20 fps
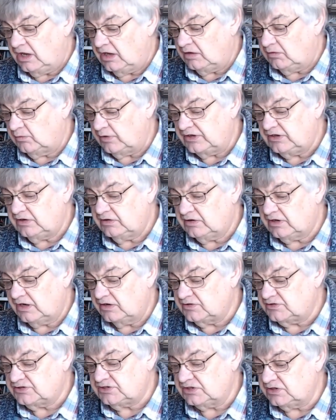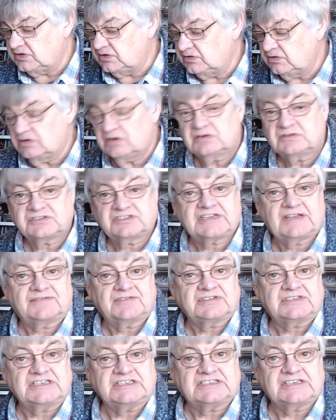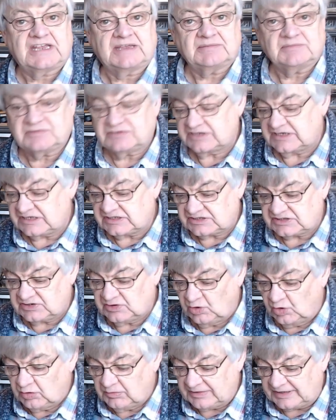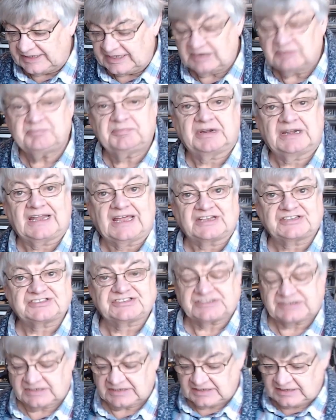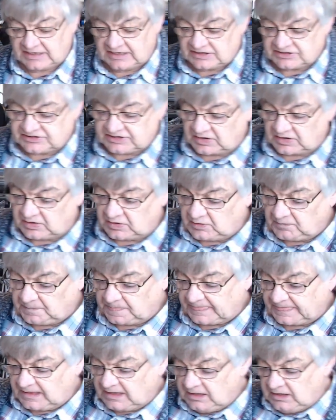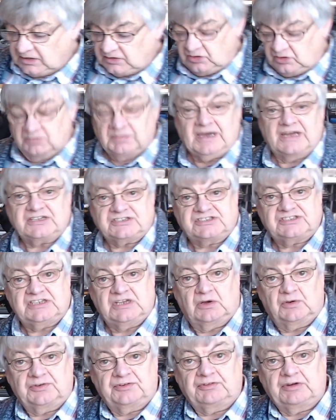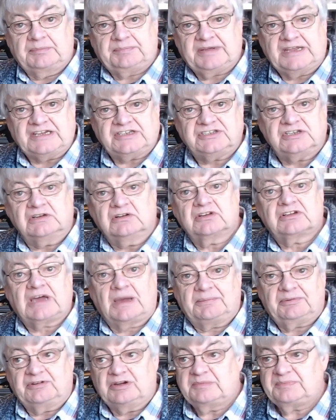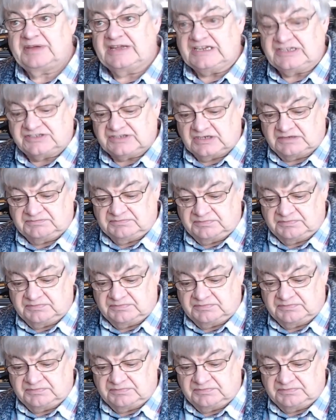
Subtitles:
When you go to 70 SEMS, it's normally plus. So you might see on the repeater, you look up a repeater,